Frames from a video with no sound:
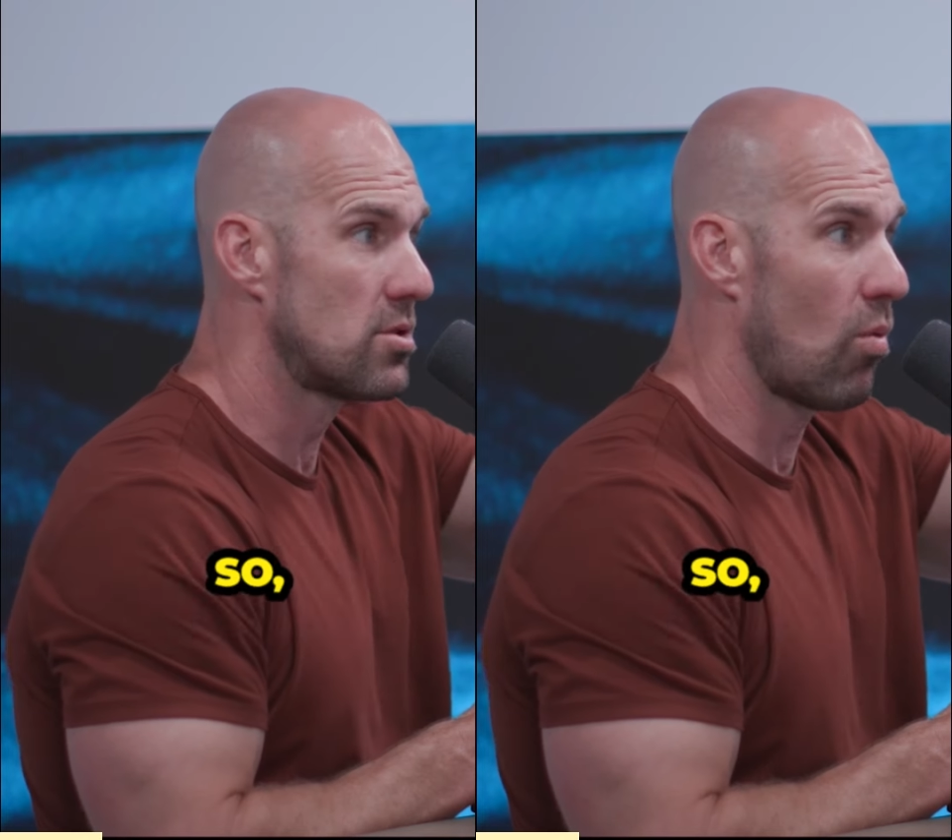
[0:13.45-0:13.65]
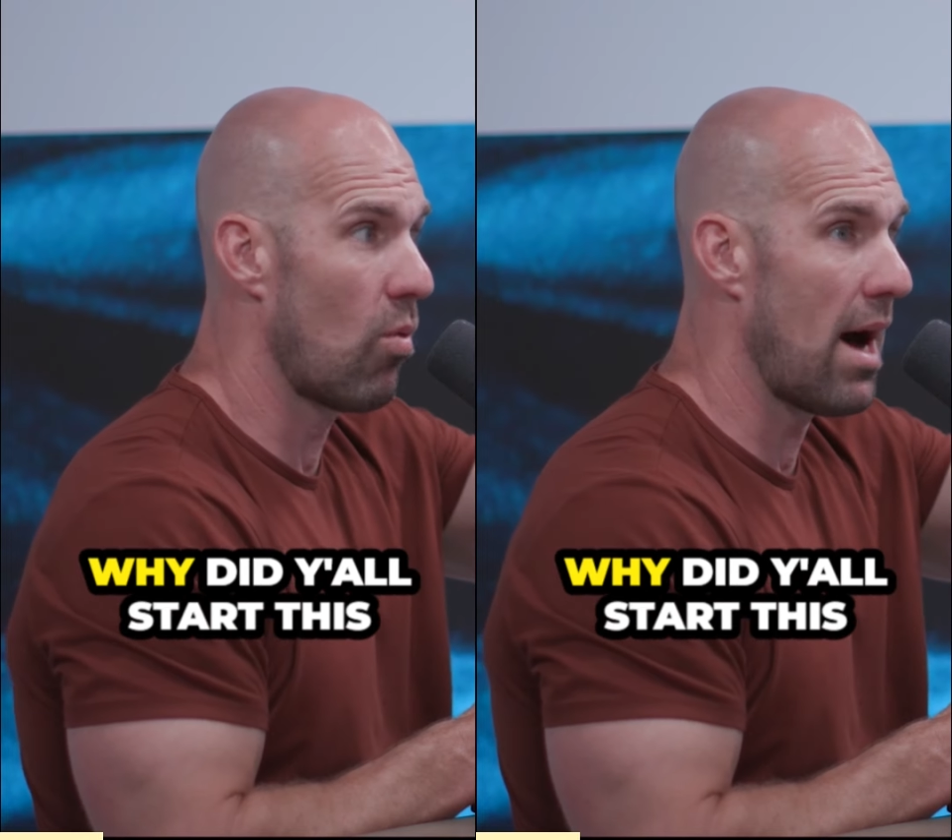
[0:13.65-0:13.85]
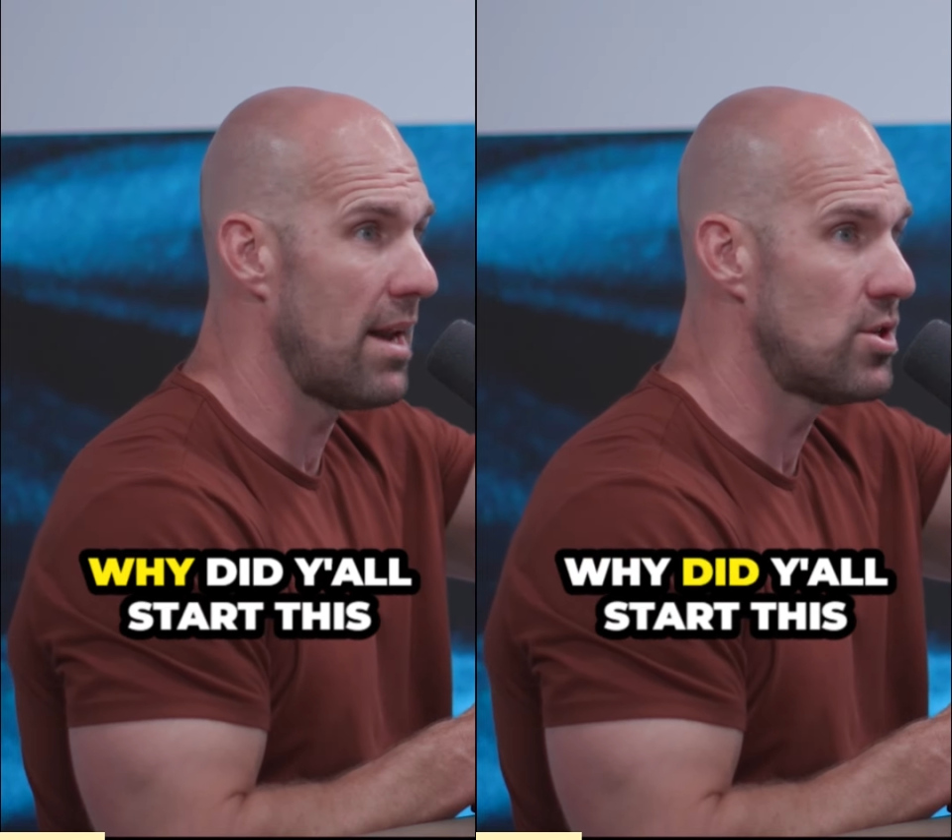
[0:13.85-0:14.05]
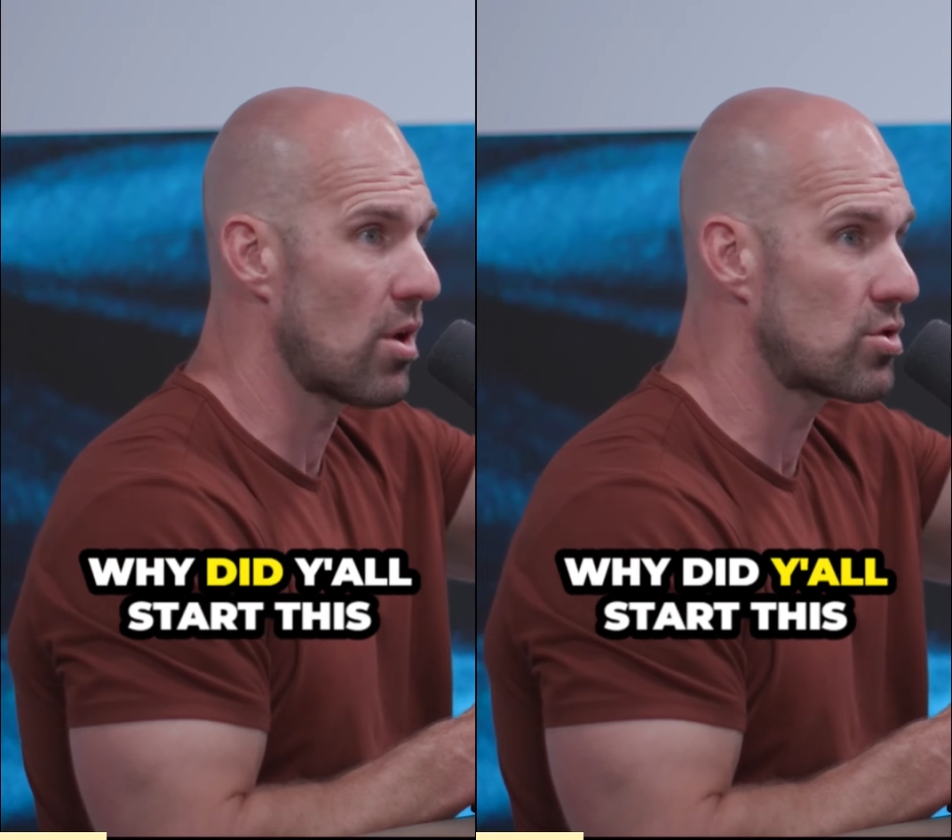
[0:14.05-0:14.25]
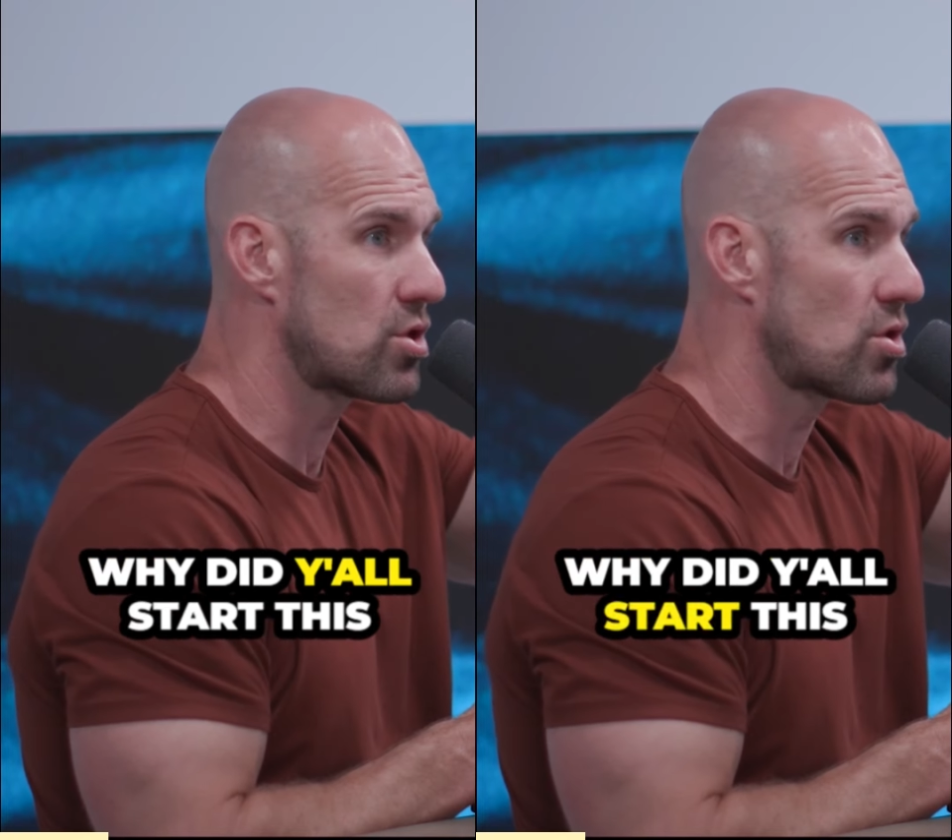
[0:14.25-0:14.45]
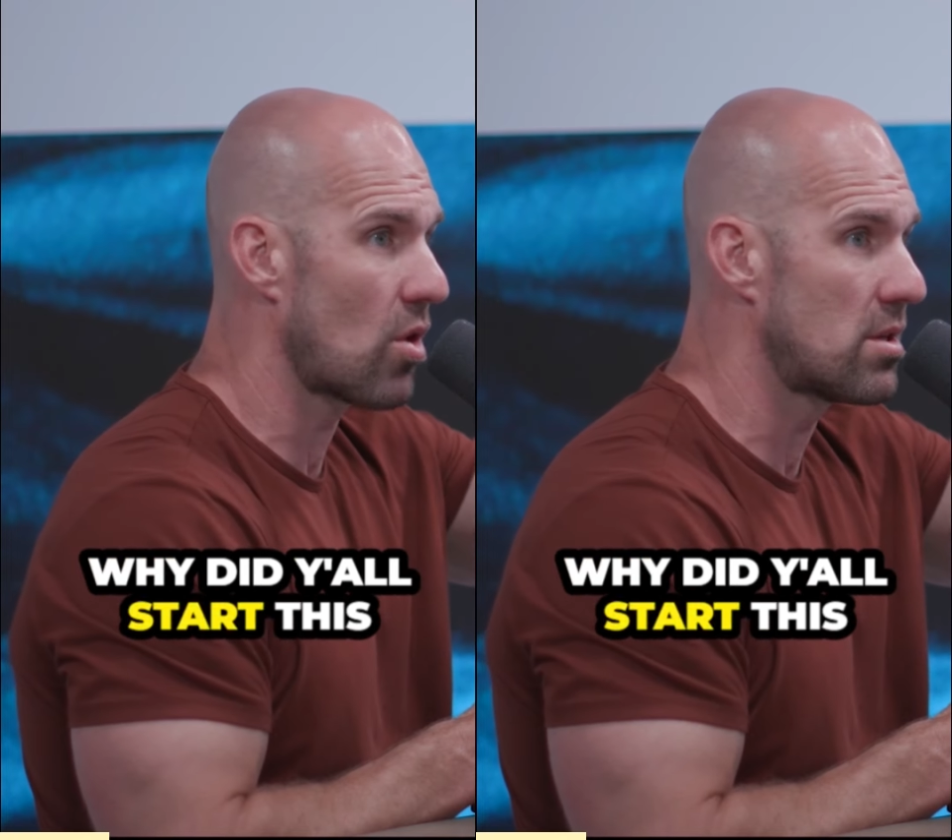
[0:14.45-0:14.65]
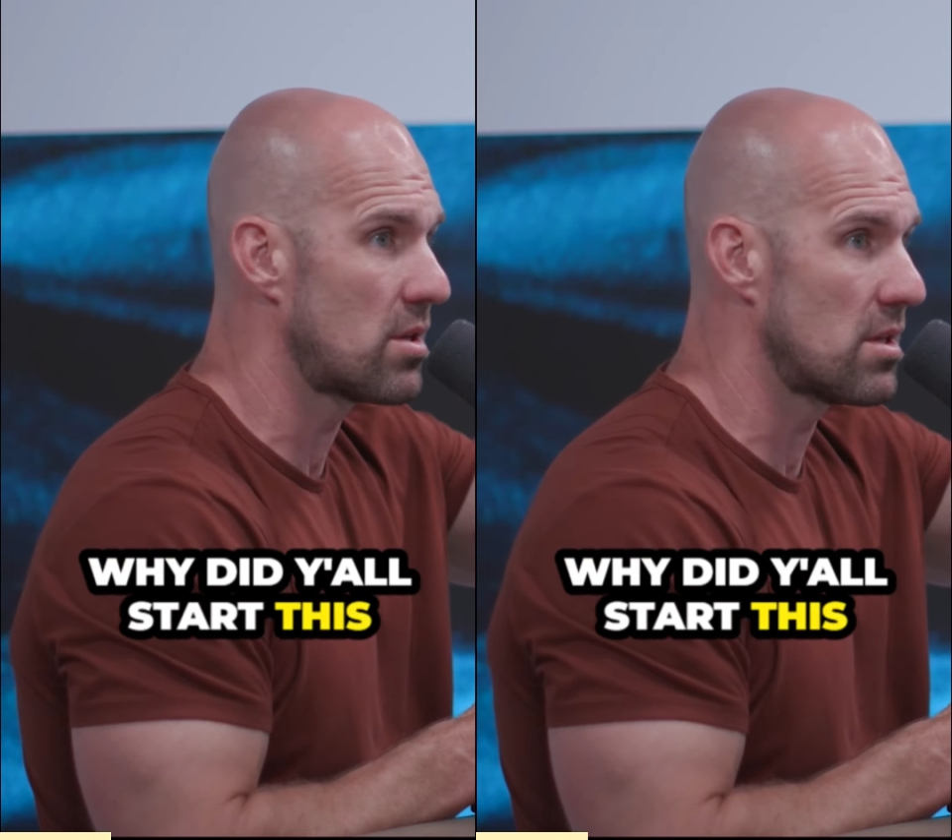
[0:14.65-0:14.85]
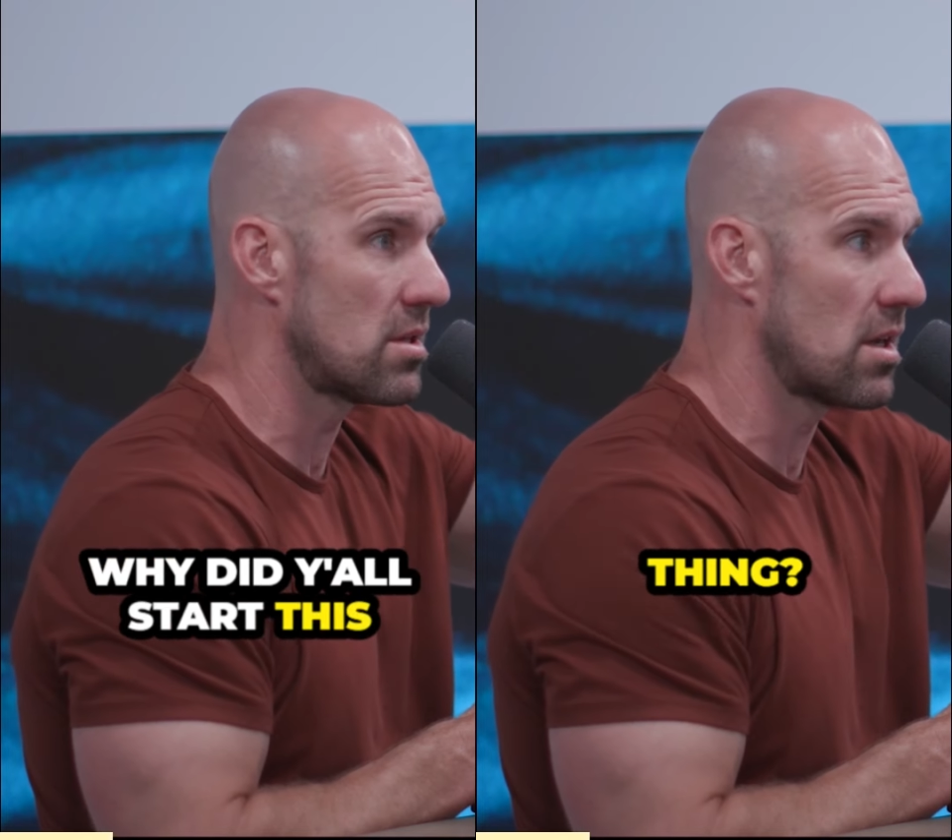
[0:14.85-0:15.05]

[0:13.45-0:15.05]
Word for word: So why did y'all start this